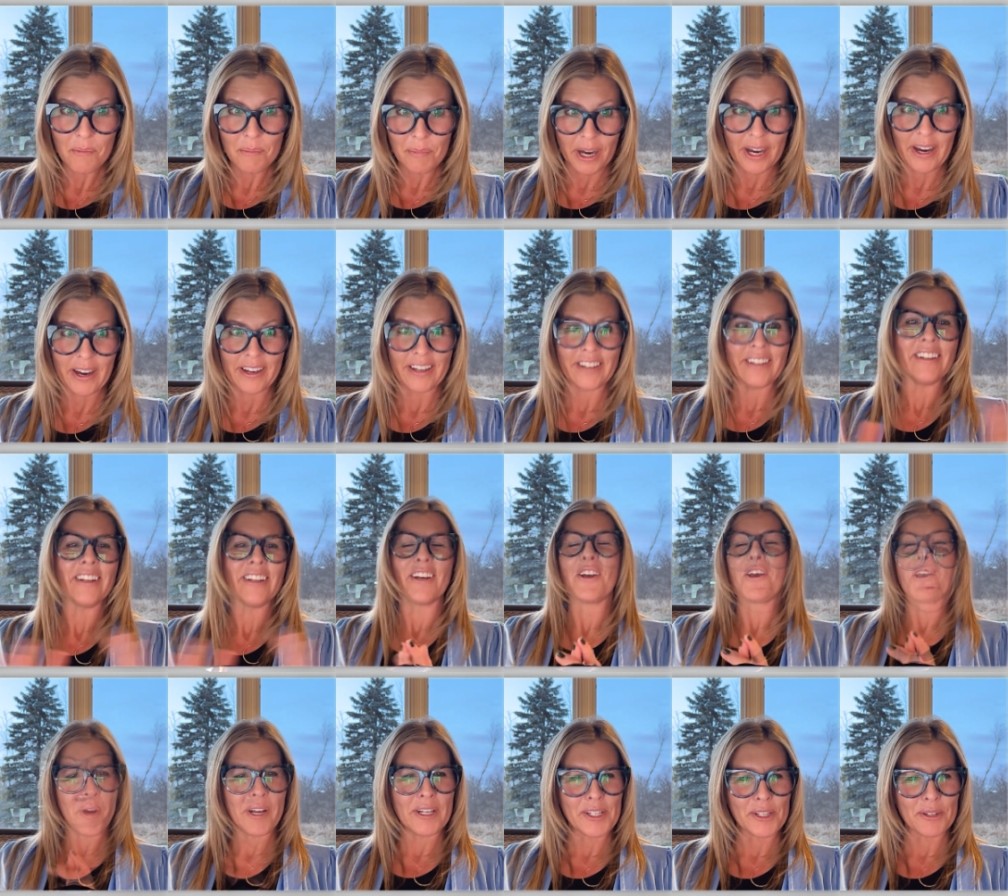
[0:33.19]
but
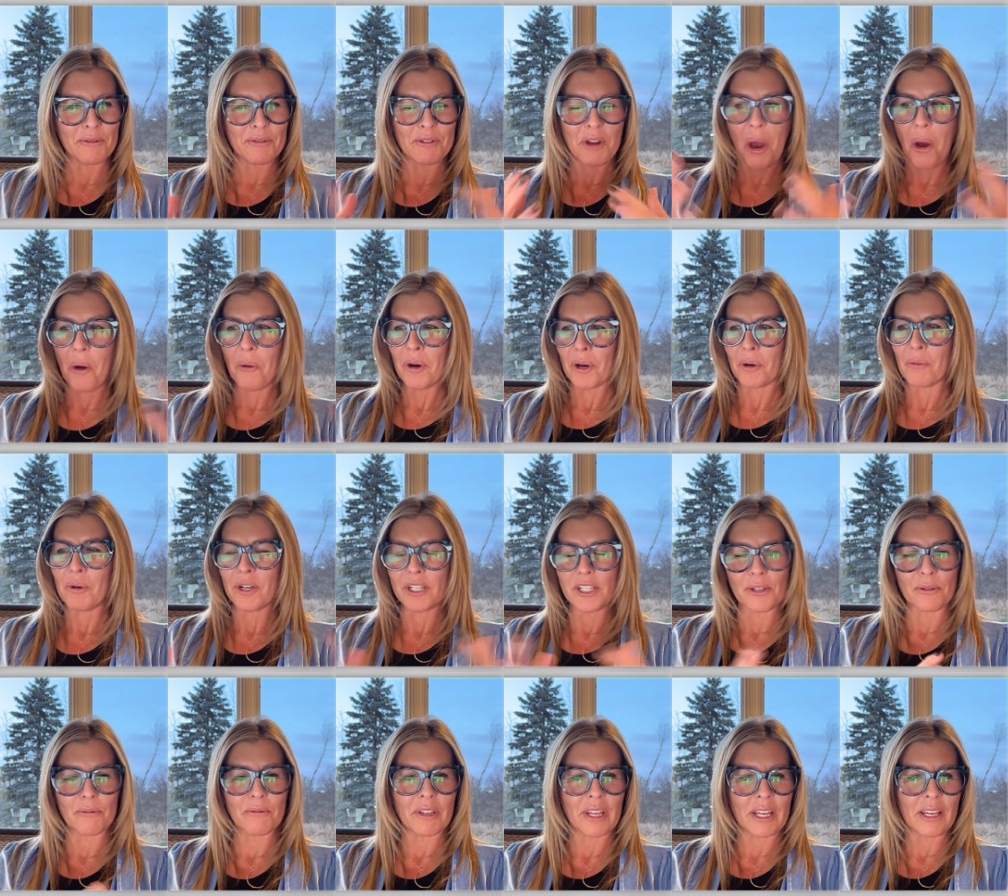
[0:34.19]
what do you know or what
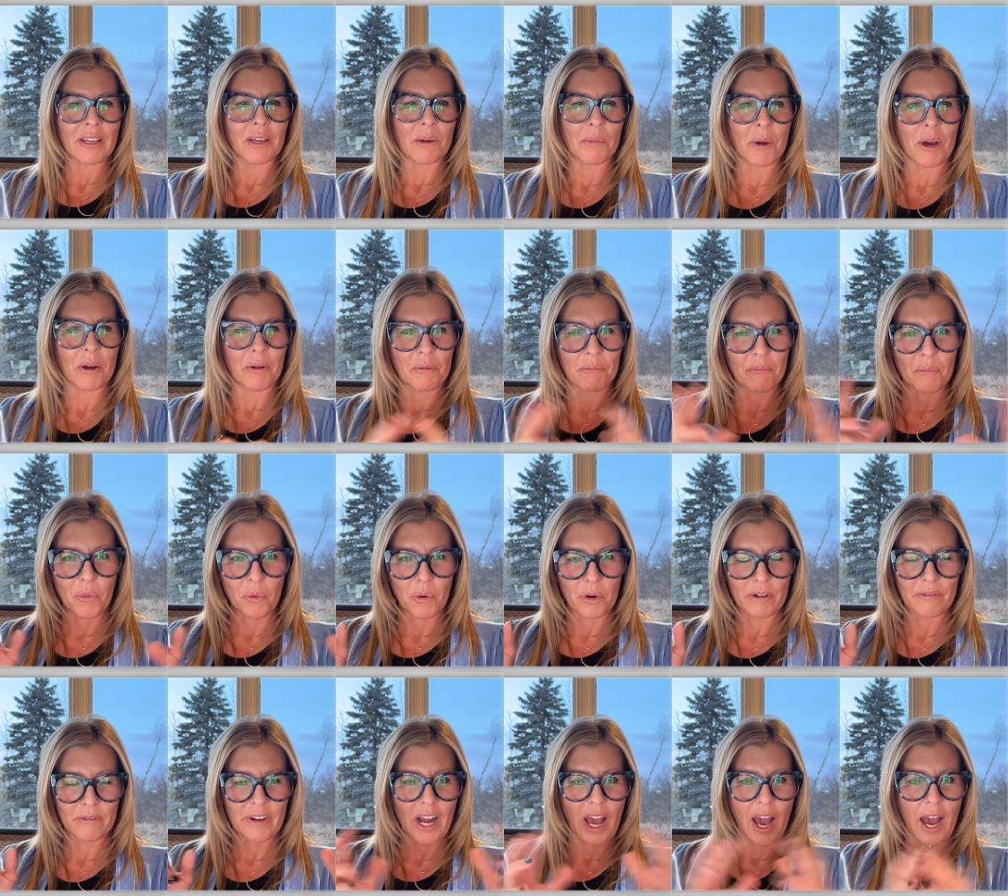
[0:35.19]
do you think about
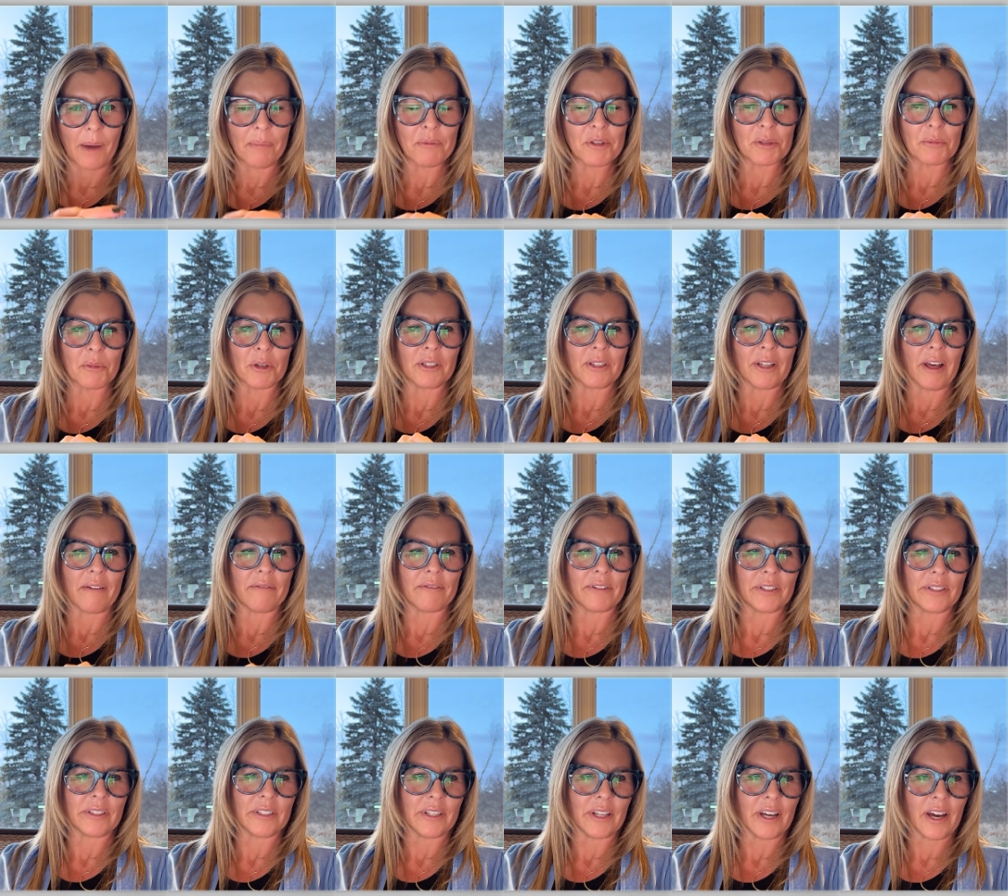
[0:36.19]
more of an optimal
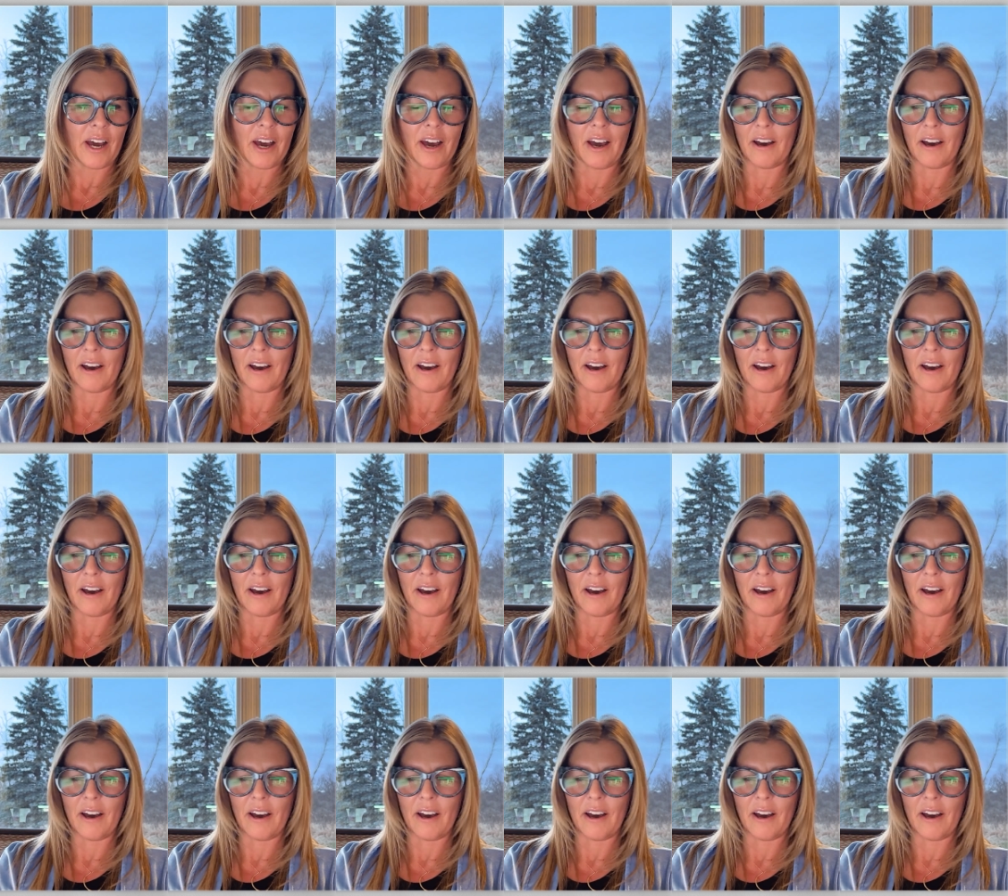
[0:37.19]
level